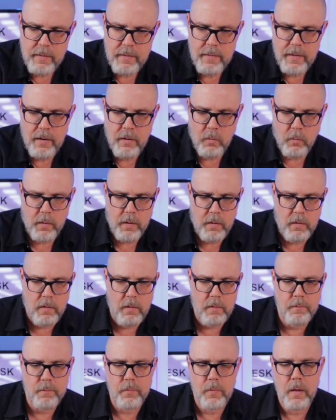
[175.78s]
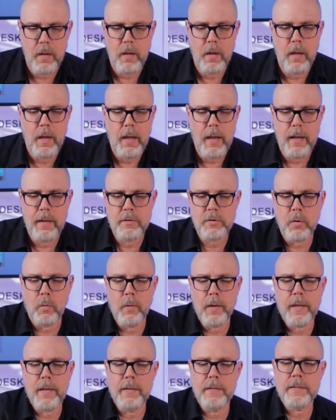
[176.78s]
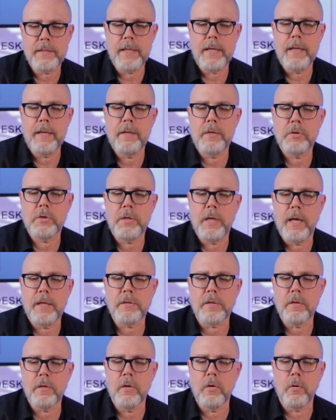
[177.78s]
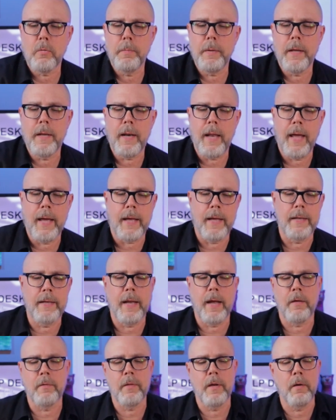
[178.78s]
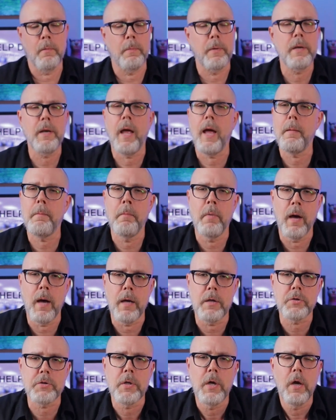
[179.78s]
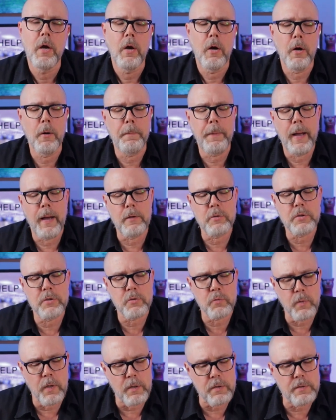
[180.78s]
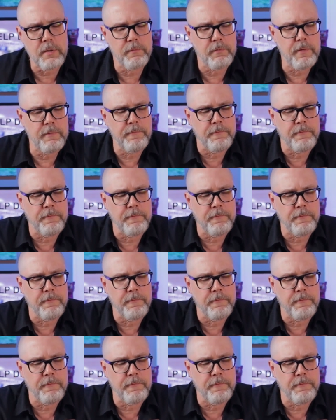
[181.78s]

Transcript: There we are. So we can see she has a little bit hanging down there, but not much. Her pouch is relatively